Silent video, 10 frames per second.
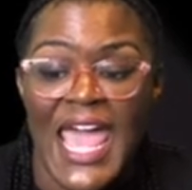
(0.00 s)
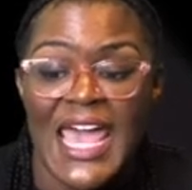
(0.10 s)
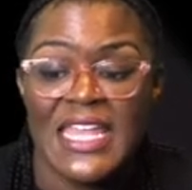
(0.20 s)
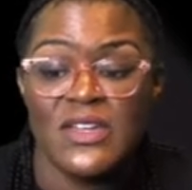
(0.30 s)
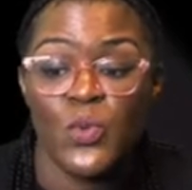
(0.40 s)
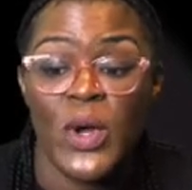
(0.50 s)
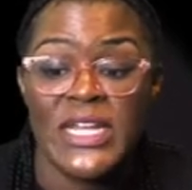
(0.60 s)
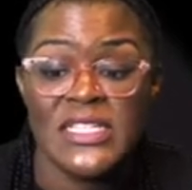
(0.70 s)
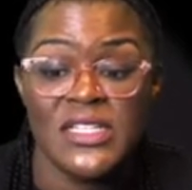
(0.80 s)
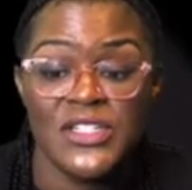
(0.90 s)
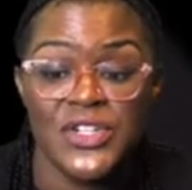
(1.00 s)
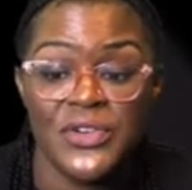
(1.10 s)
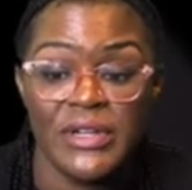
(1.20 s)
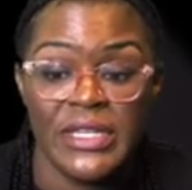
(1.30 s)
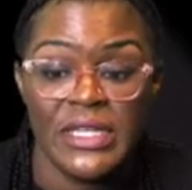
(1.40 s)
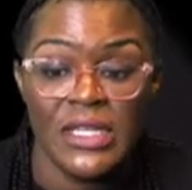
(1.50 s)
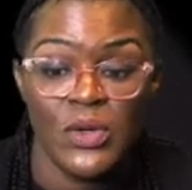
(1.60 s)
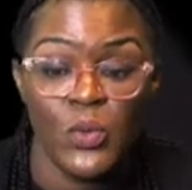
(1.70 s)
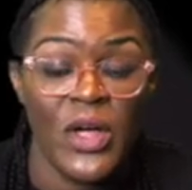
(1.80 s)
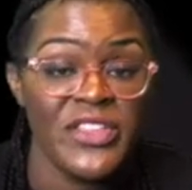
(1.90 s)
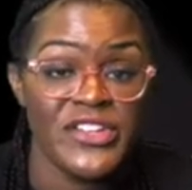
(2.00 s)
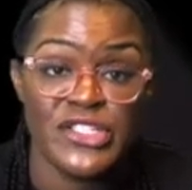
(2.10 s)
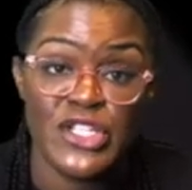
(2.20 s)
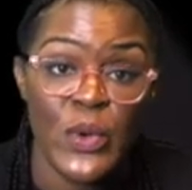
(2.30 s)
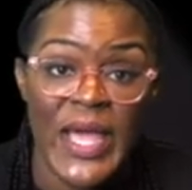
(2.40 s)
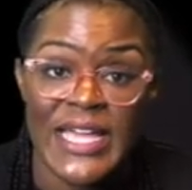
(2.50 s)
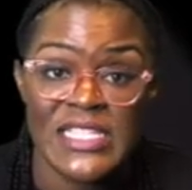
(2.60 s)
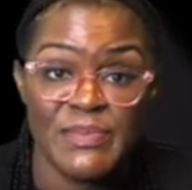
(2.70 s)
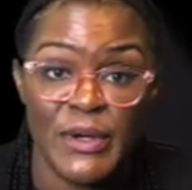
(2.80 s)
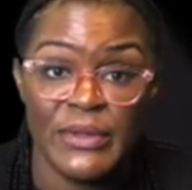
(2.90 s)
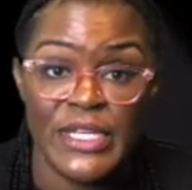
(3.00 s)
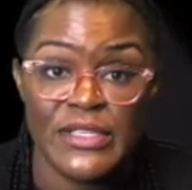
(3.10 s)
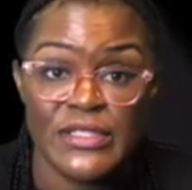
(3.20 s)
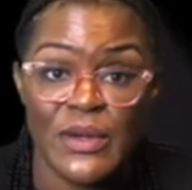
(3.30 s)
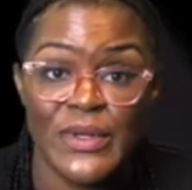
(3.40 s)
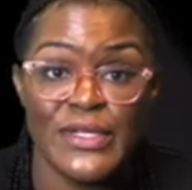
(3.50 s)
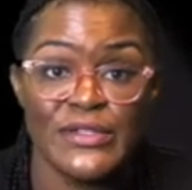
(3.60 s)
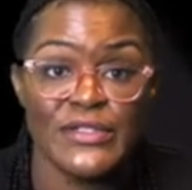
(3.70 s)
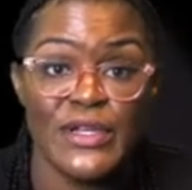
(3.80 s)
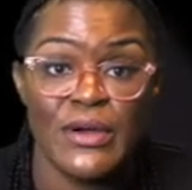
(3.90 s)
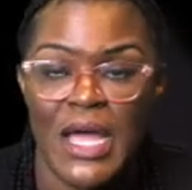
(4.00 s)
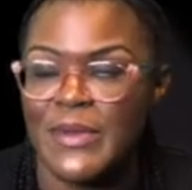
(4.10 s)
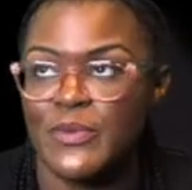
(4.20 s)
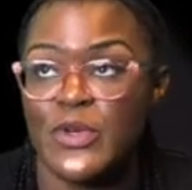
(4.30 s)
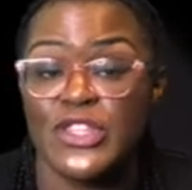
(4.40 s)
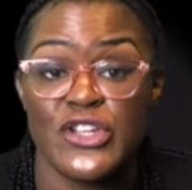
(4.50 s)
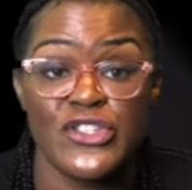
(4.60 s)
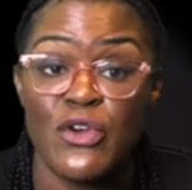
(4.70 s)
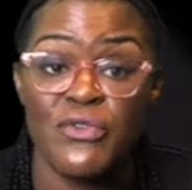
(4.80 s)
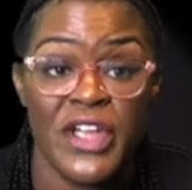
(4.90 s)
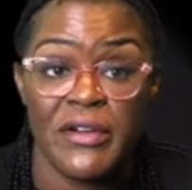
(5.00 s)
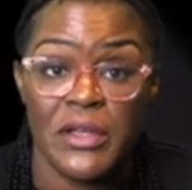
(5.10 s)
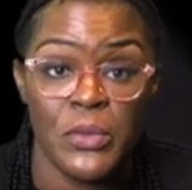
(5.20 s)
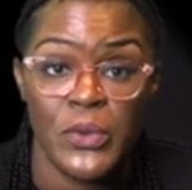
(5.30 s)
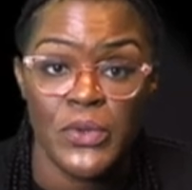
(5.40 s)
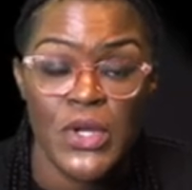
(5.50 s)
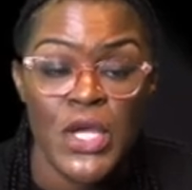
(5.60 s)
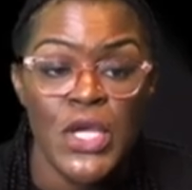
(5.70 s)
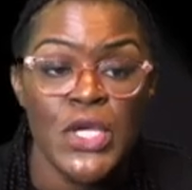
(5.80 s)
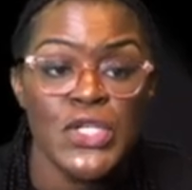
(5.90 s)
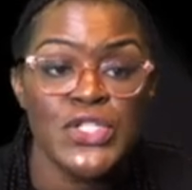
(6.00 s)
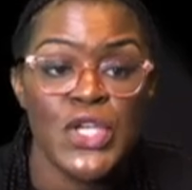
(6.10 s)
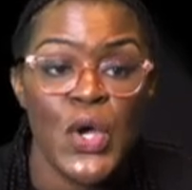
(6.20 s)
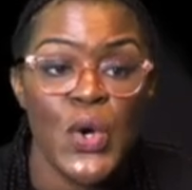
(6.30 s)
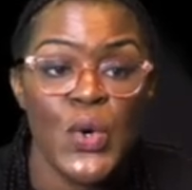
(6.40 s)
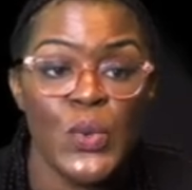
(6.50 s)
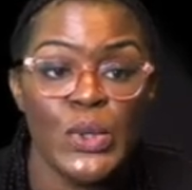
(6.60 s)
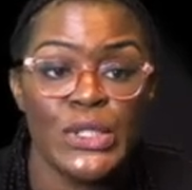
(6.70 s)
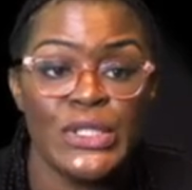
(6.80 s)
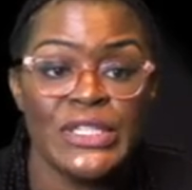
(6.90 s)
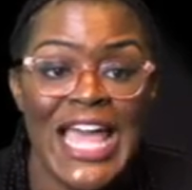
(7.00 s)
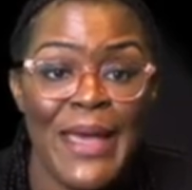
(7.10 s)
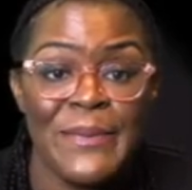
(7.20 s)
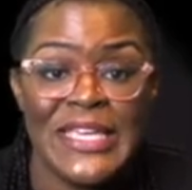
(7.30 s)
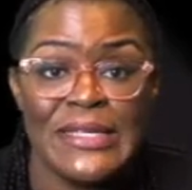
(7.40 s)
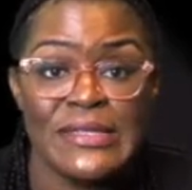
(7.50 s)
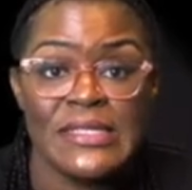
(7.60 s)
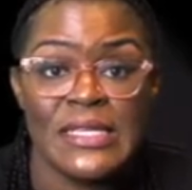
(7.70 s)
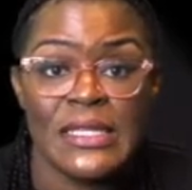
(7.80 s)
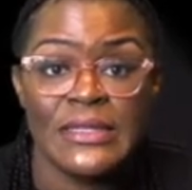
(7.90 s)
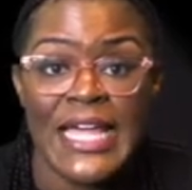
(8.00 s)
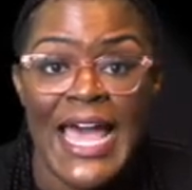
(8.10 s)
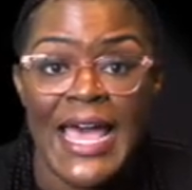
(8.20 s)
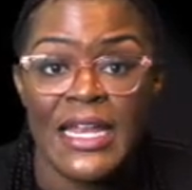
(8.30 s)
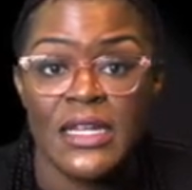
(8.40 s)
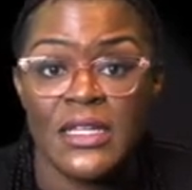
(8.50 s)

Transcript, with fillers: And what is the degree? Well, there's no exponent. So when there's no, I mean, there's no variable. So that means that